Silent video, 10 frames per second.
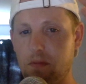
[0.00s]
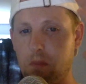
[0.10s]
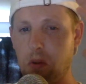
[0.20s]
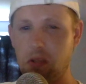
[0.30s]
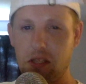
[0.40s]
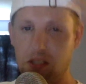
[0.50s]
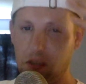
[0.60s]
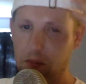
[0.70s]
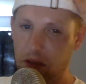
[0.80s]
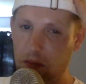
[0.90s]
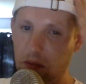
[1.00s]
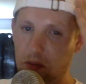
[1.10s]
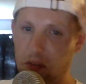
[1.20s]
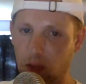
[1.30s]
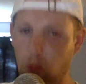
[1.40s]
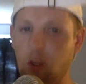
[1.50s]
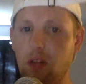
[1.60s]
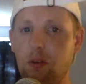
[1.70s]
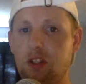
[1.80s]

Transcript: posted something about Ted Wheeler.